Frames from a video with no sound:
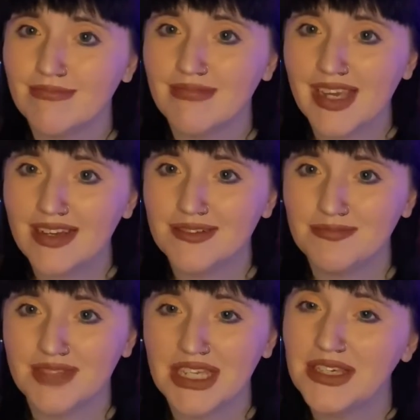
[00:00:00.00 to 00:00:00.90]
yeah,
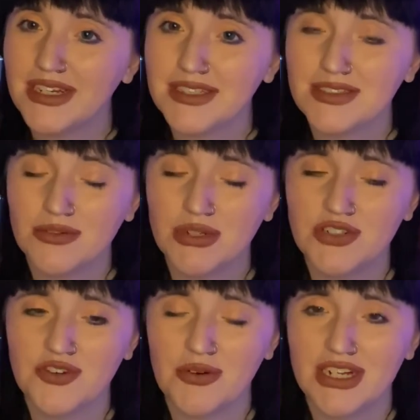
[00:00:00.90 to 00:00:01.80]
thank you guys so much
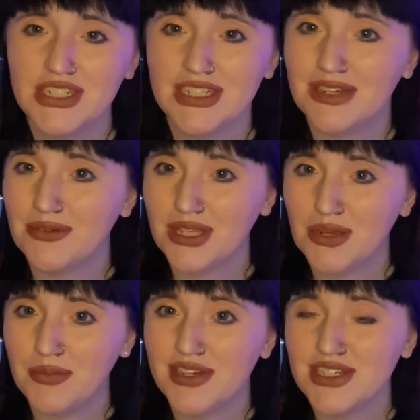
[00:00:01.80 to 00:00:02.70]
for watching. I really
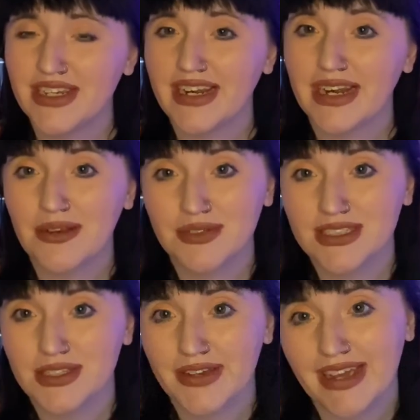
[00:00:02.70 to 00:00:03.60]
appreciate it, and I will
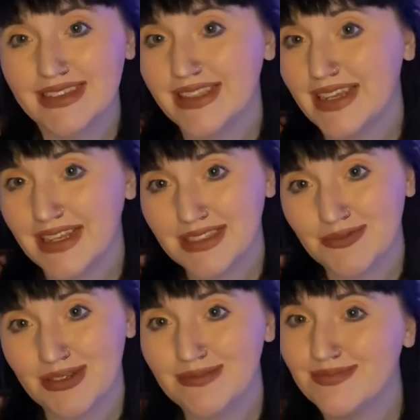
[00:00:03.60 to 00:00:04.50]
see you guys in the next
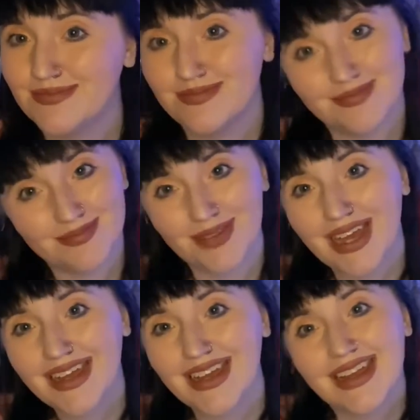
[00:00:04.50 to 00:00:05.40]
one.
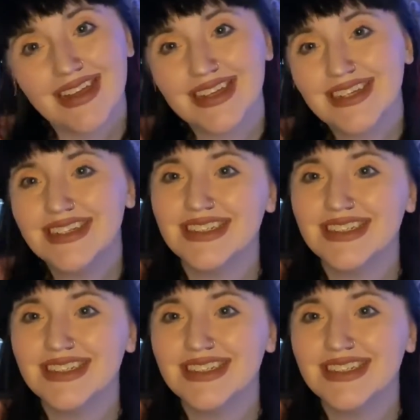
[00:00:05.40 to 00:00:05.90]
Bye!